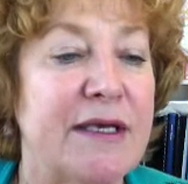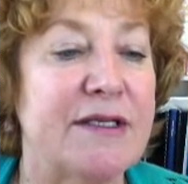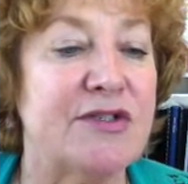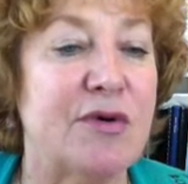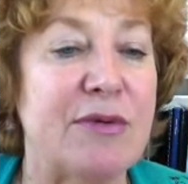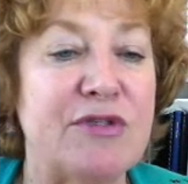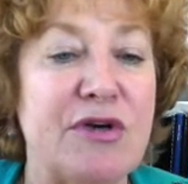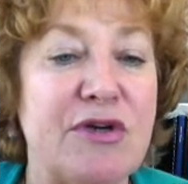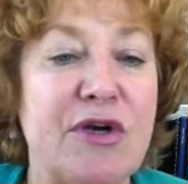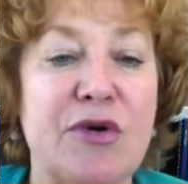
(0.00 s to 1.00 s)
so I was
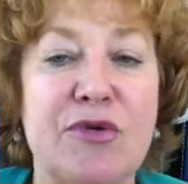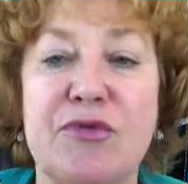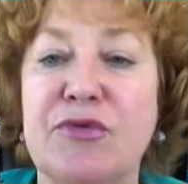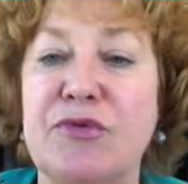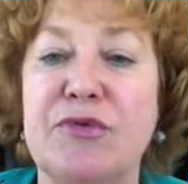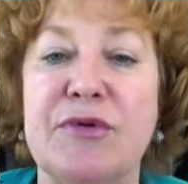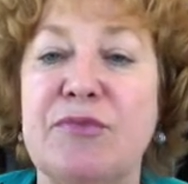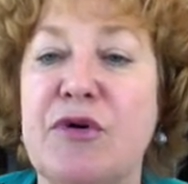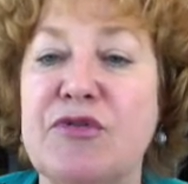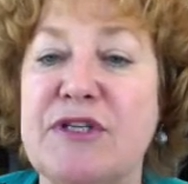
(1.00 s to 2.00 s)
going to go through the
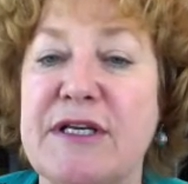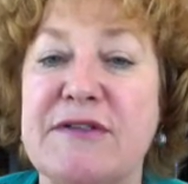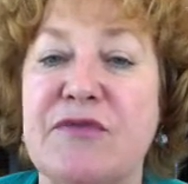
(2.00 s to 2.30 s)
process